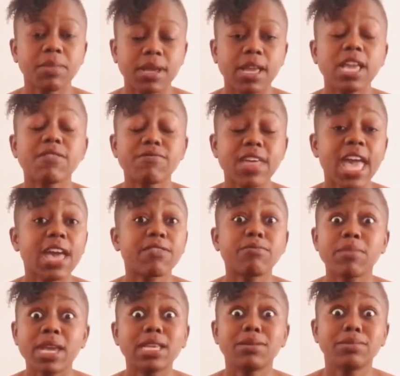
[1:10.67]
if they have
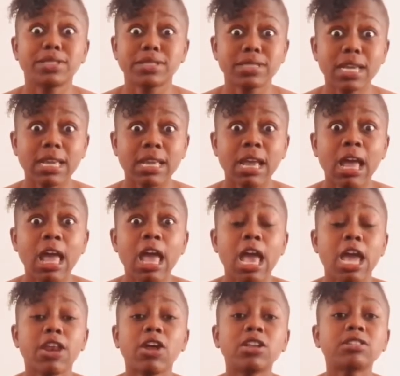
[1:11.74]
made a mistake
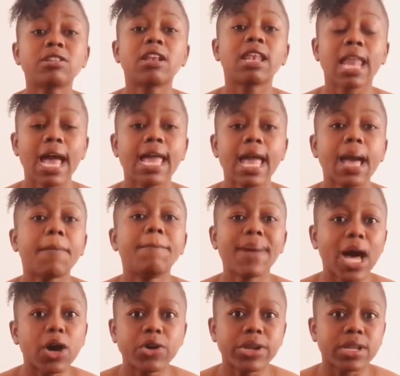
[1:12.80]
and not to lie
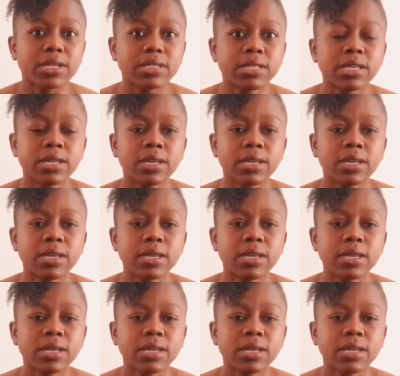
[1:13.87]
about it.